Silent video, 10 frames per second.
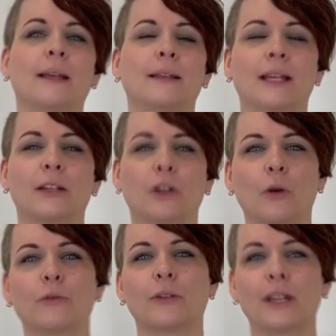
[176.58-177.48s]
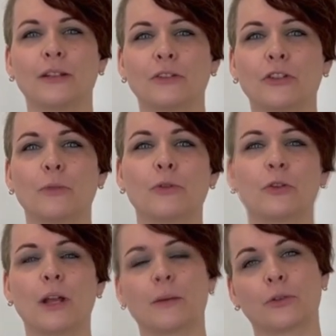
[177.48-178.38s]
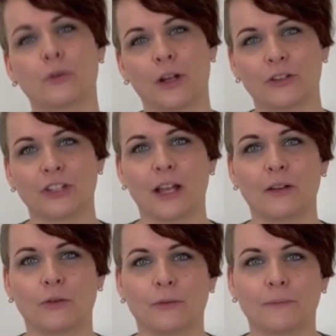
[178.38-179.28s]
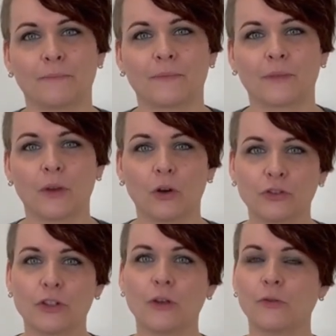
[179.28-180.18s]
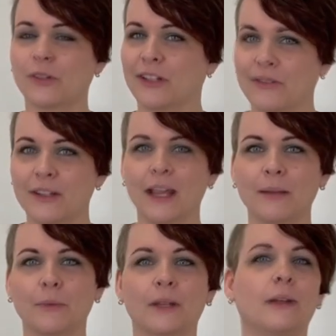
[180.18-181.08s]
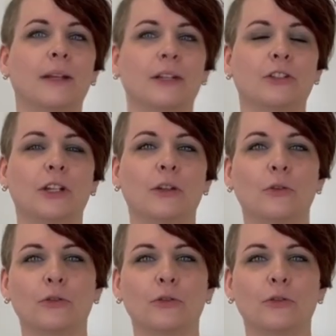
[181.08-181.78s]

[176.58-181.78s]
Then don't forget to subscribe to our channel. Also, click the like button and share your